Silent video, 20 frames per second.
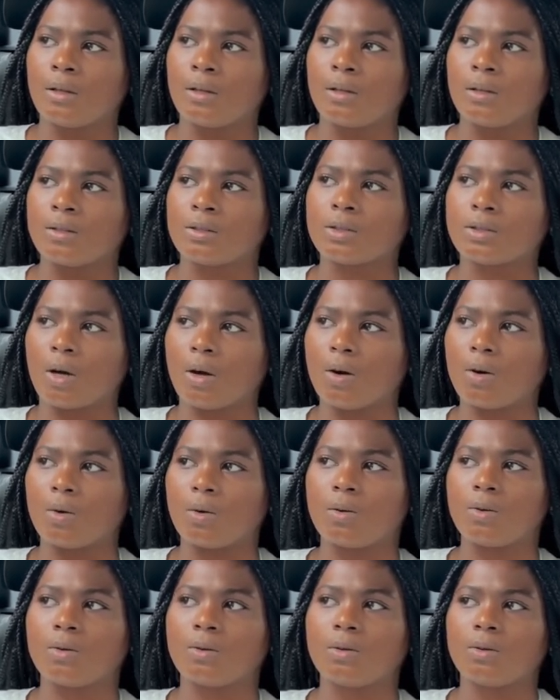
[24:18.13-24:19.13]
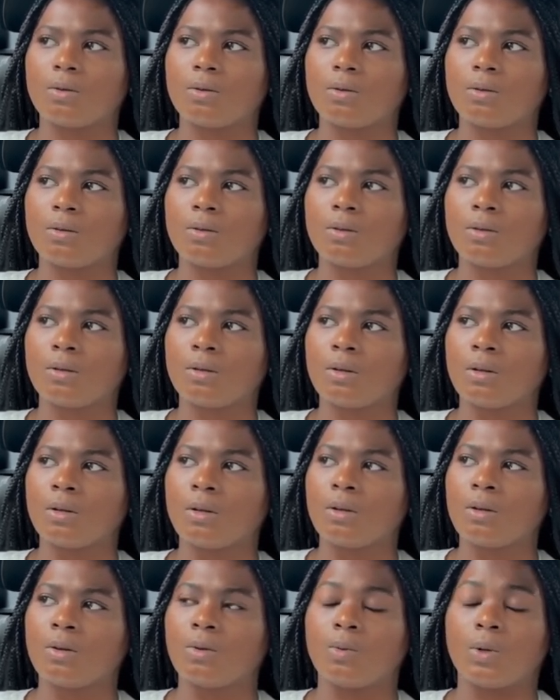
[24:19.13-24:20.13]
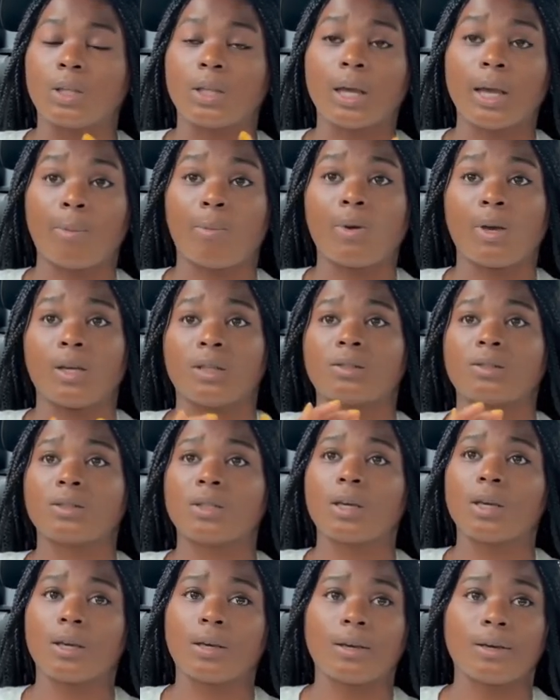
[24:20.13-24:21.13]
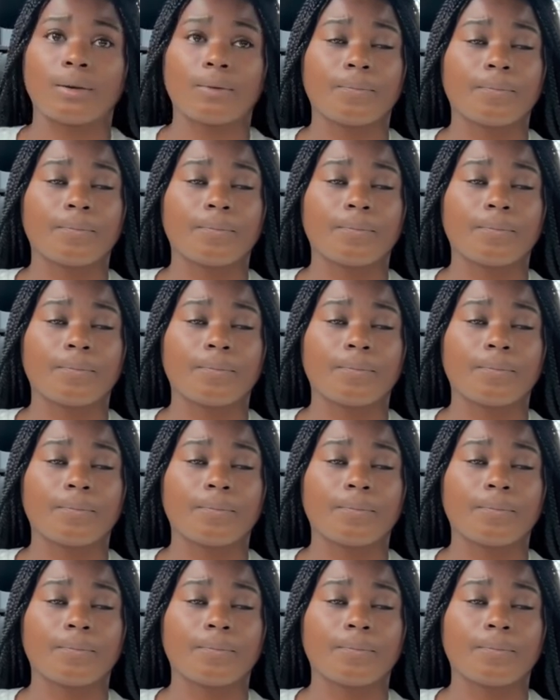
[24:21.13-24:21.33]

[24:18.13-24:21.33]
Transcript: So, with that being said,